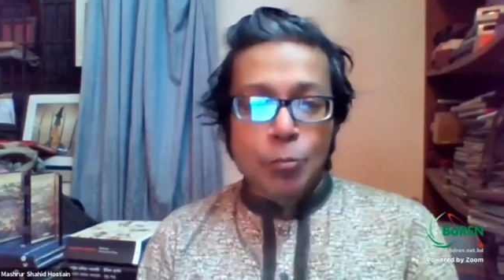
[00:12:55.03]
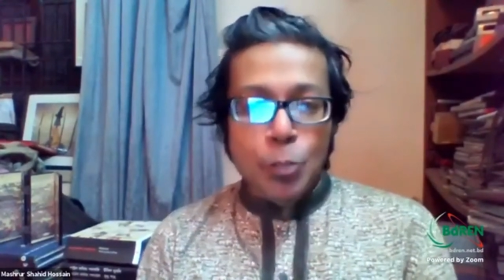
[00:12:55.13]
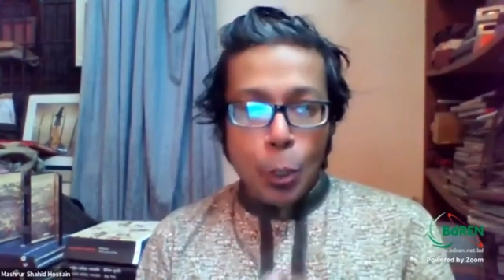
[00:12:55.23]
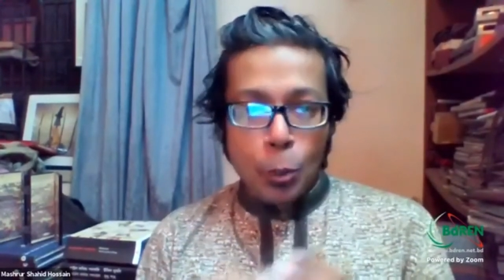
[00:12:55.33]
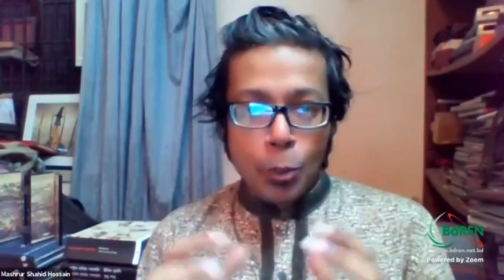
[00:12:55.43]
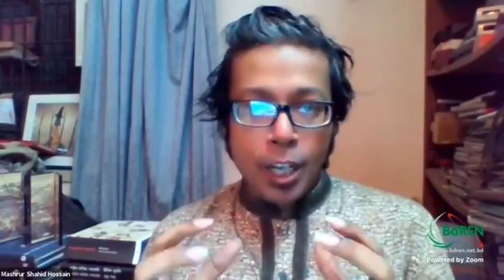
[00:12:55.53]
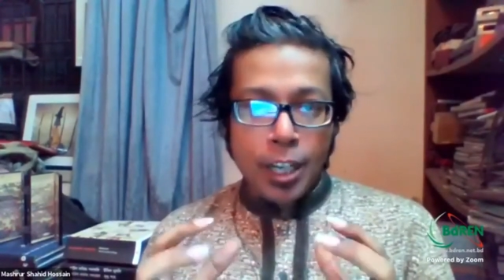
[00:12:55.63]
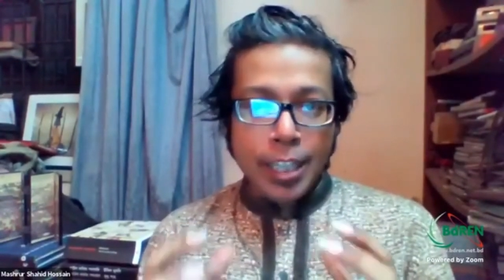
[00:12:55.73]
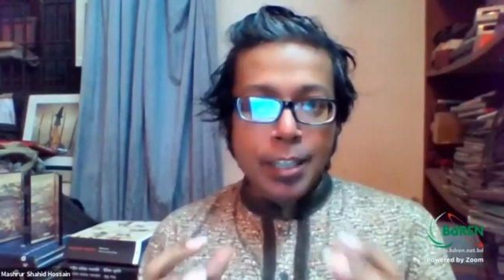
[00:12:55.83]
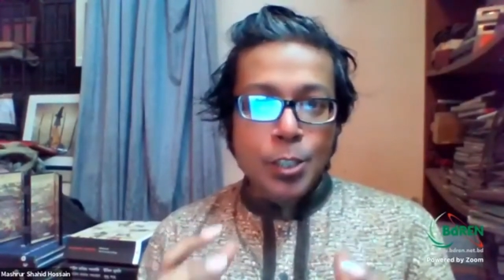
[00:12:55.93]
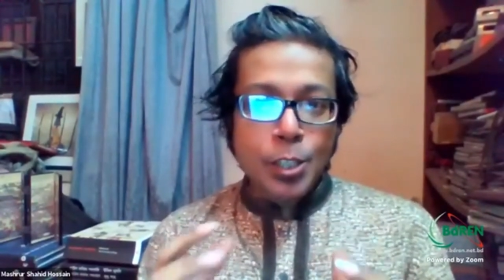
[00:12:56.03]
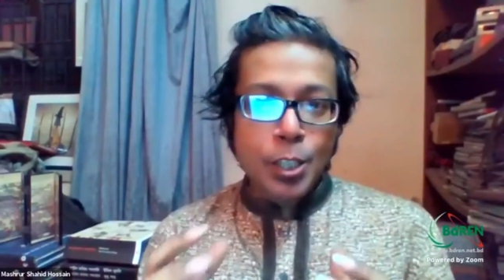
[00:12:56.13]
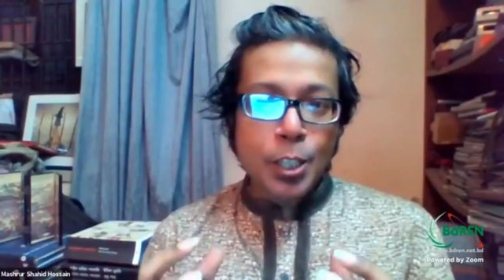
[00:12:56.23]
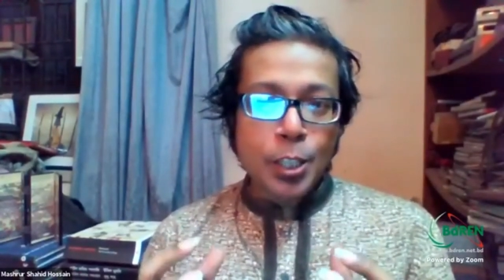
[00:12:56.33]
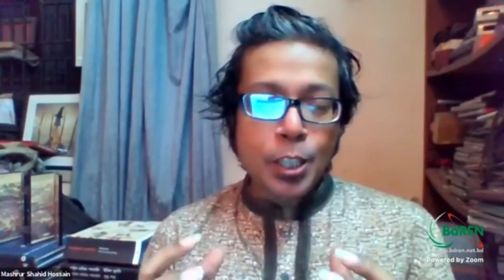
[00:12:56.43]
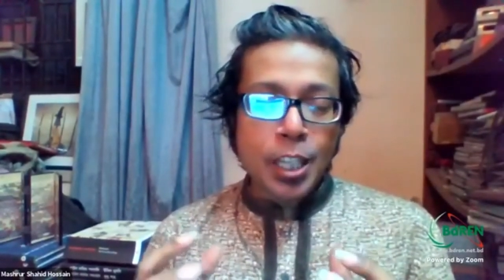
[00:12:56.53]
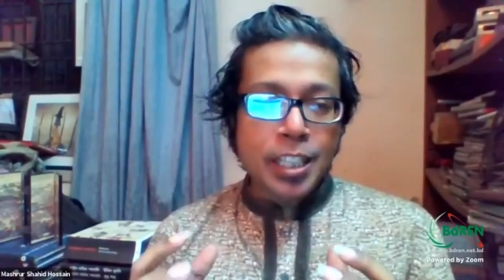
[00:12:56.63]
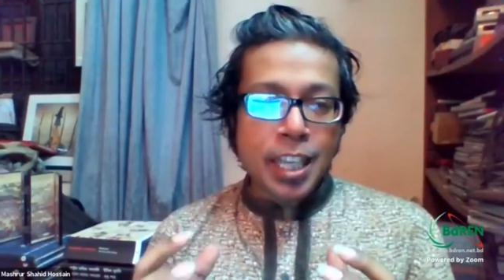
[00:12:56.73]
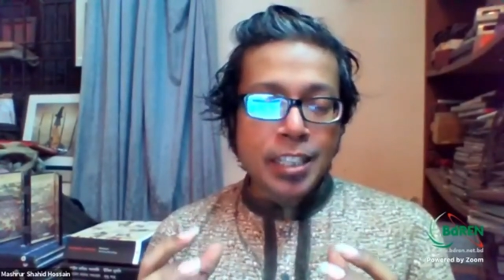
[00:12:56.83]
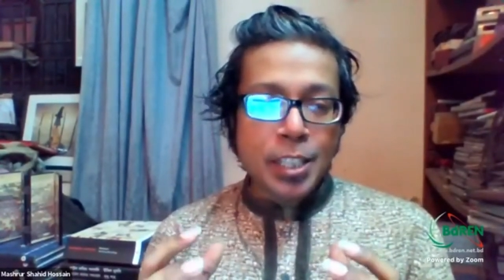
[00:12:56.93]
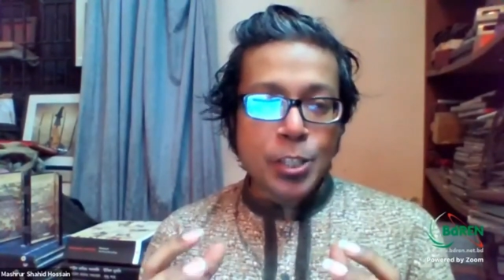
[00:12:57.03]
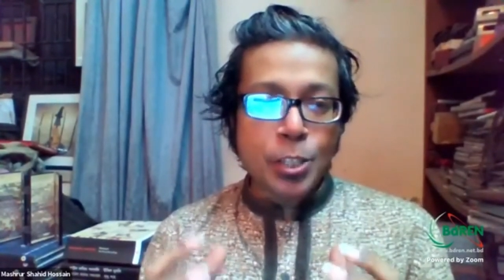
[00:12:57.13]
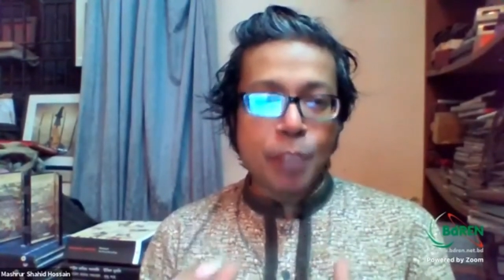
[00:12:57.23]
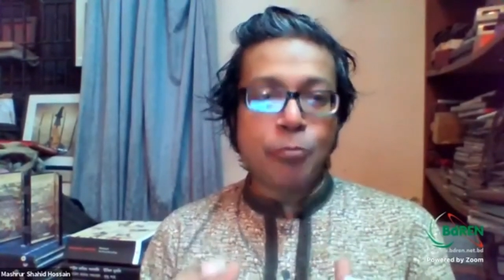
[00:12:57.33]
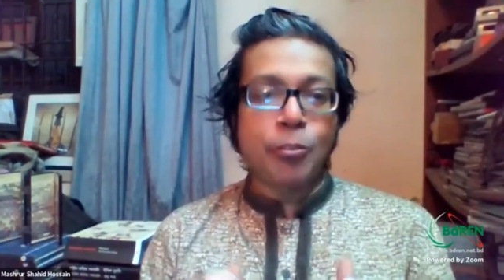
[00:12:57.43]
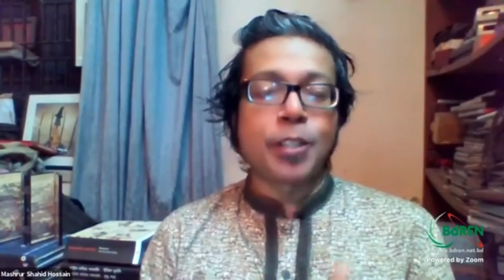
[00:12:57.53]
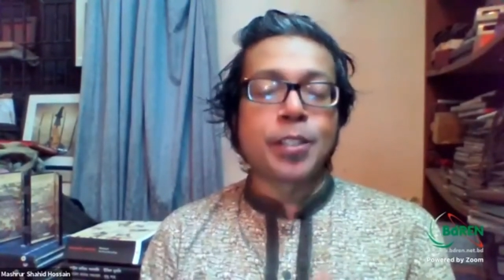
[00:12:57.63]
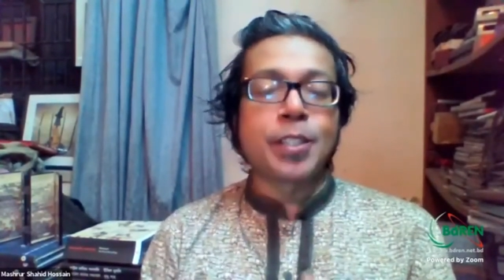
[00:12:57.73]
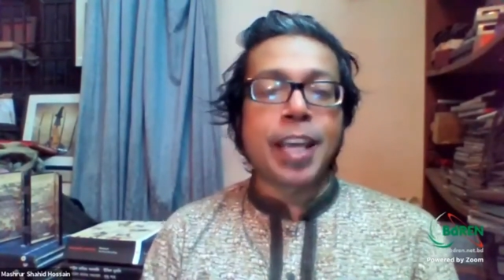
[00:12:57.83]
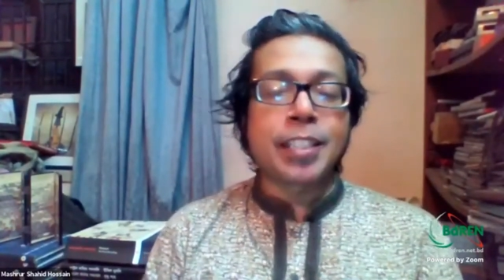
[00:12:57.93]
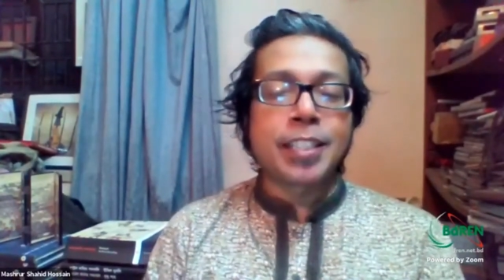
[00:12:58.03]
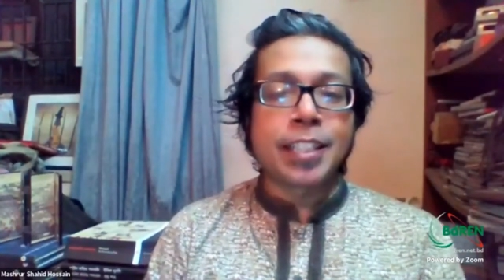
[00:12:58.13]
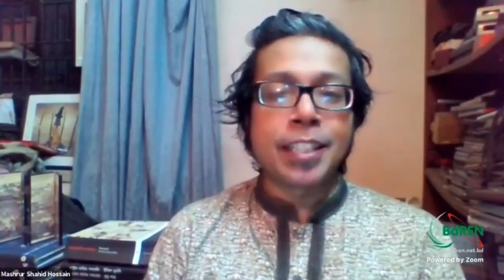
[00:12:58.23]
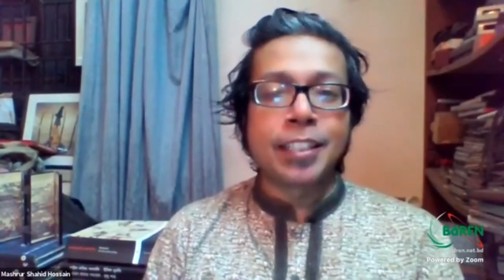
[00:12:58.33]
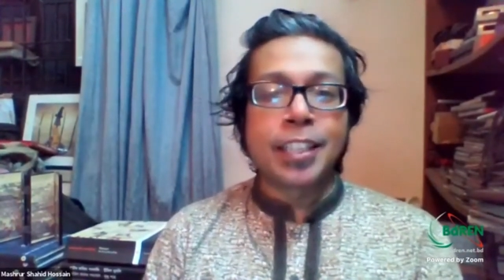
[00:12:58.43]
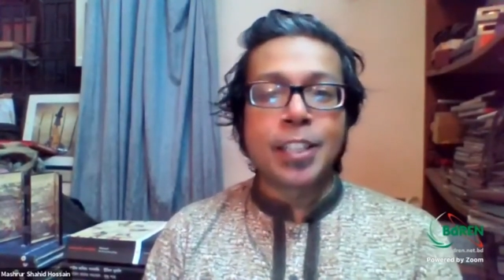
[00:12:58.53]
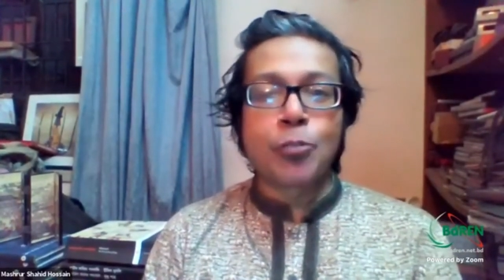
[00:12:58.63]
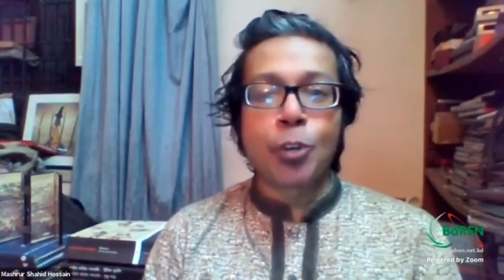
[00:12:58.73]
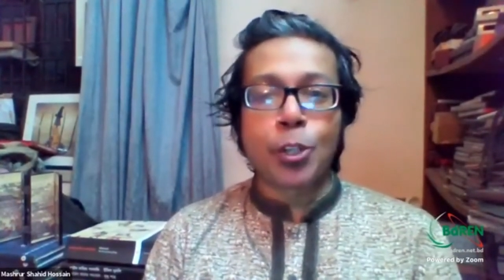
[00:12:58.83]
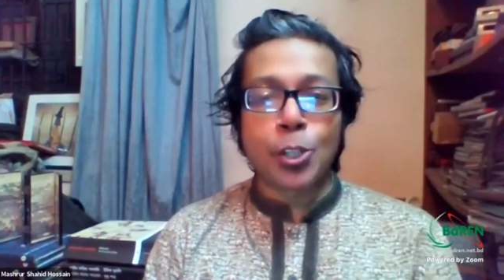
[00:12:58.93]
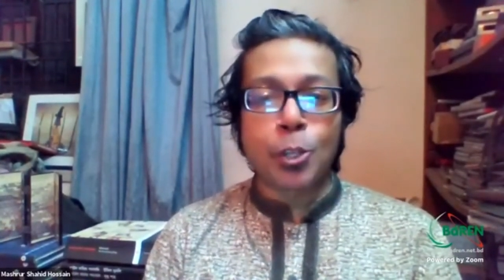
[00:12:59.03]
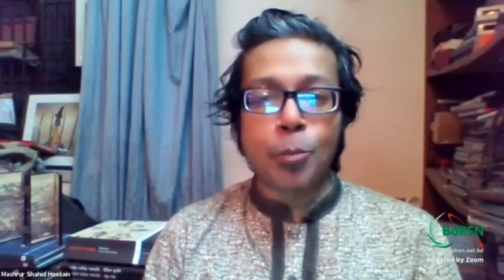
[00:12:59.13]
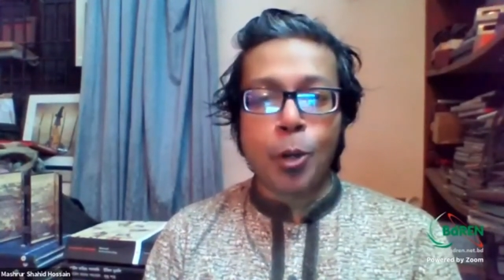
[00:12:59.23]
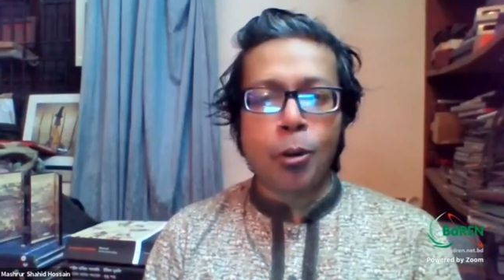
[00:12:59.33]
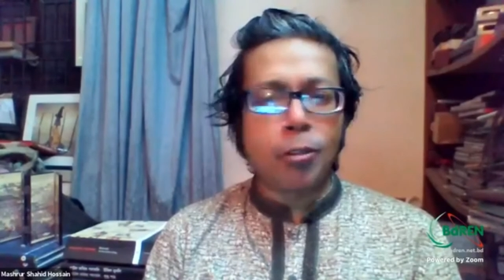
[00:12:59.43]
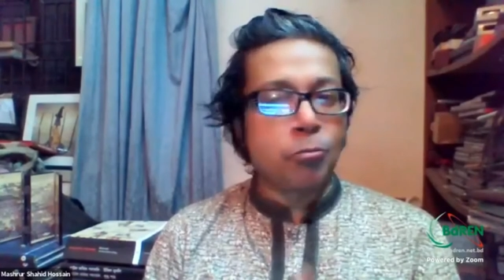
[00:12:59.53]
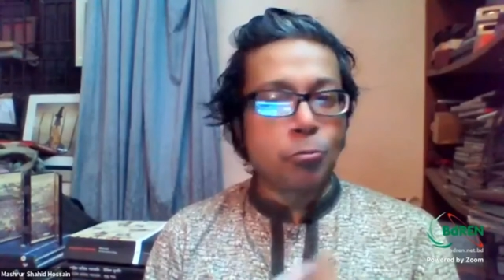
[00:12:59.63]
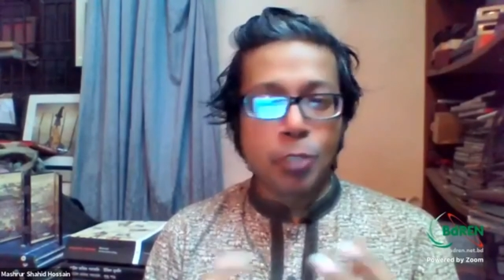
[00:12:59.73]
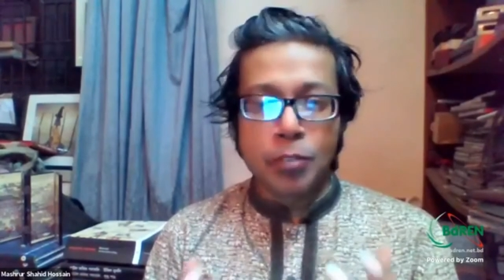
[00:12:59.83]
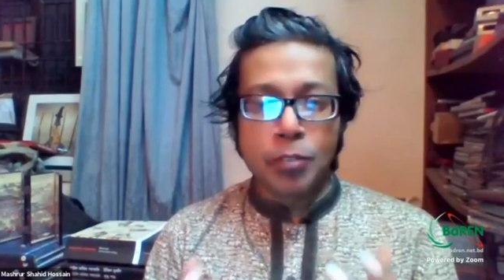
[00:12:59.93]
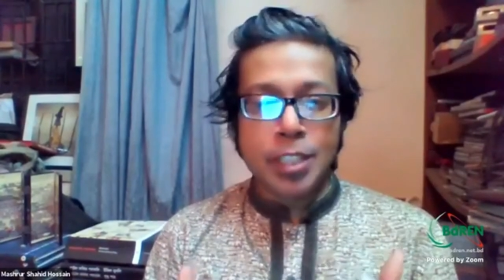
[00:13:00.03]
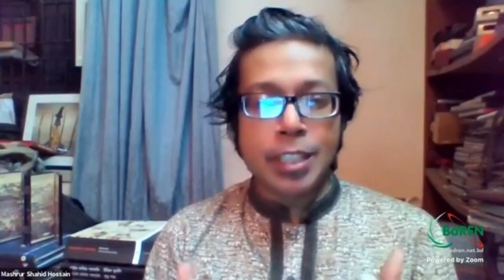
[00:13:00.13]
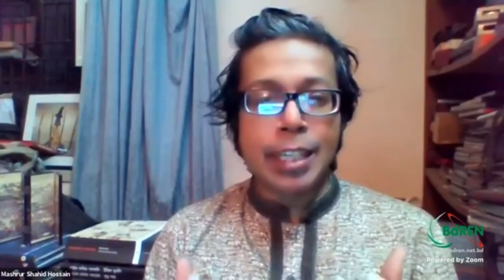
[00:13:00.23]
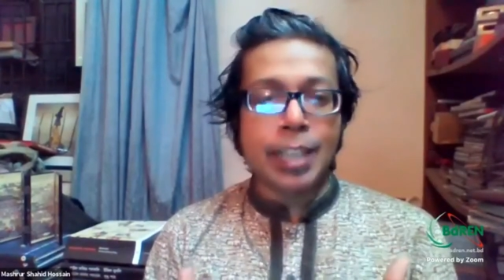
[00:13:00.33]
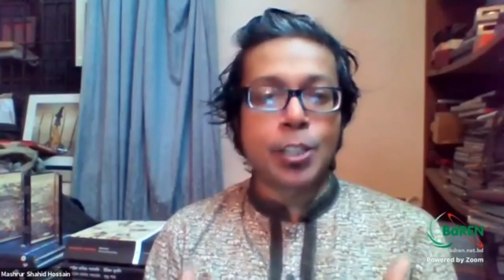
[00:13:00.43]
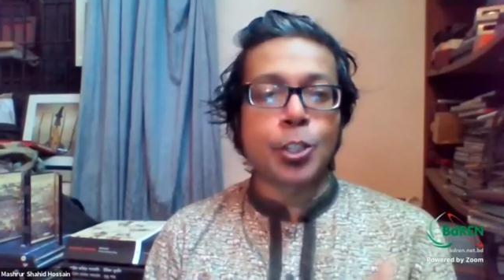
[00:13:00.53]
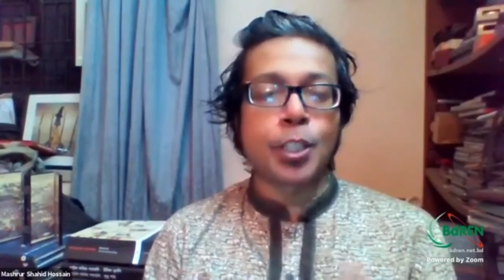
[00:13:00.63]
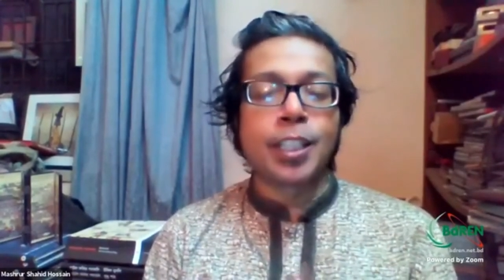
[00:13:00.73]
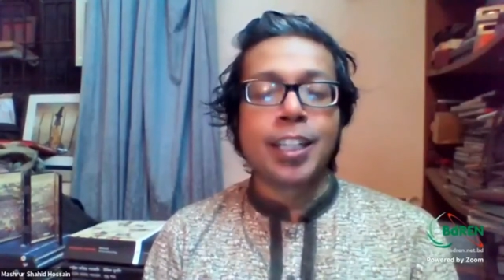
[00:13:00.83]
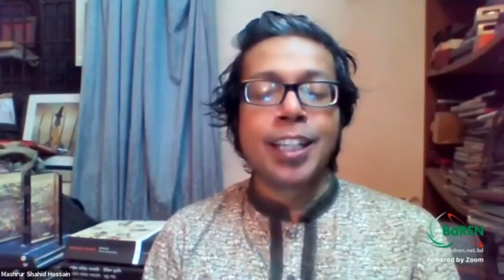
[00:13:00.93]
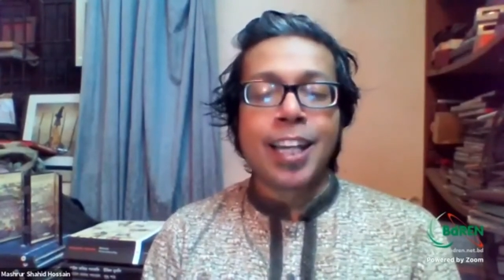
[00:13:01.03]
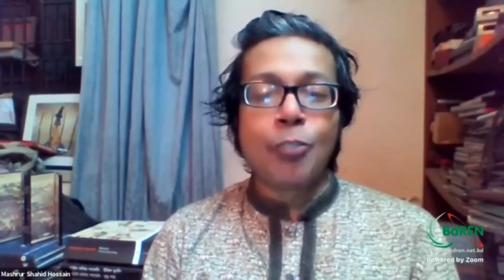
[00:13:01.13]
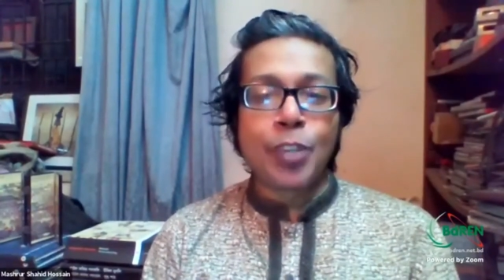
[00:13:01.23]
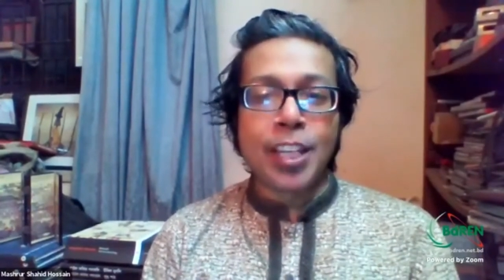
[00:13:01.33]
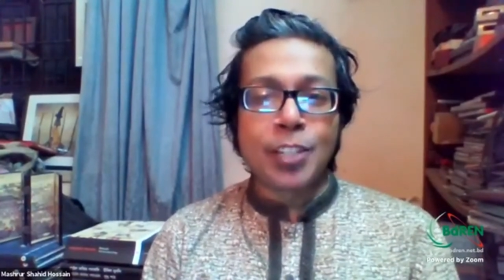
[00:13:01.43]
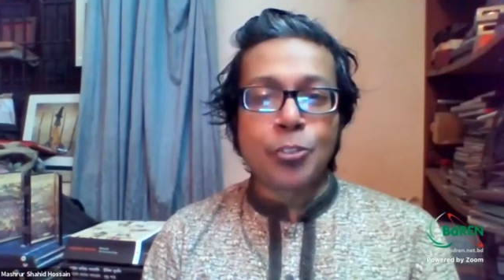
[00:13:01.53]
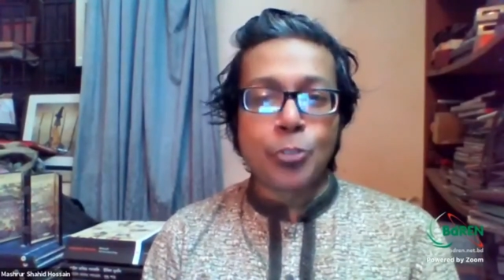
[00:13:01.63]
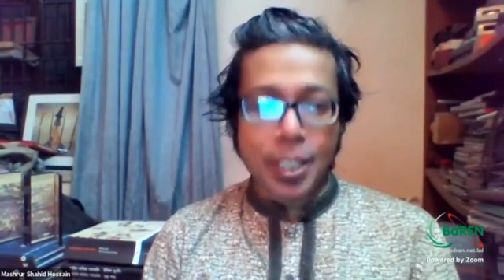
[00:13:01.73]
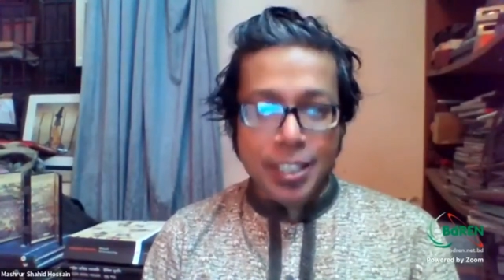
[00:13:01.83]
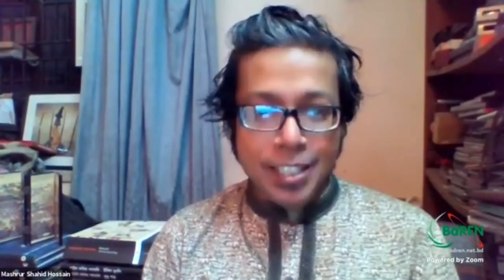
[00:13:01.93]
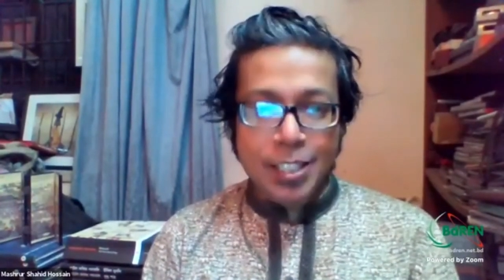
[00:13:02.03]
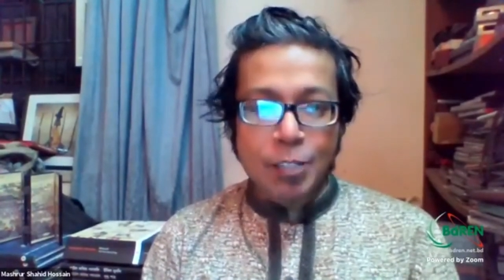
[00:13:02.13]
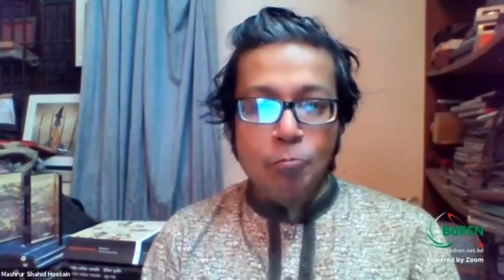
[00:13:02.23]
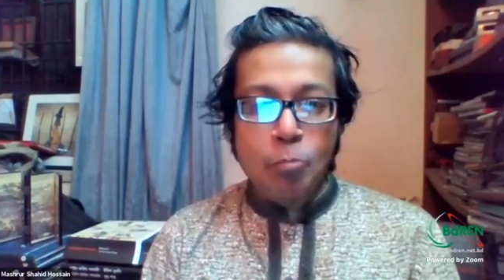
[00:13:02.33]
So it is that this difference that this workshop or what we say lecture will address.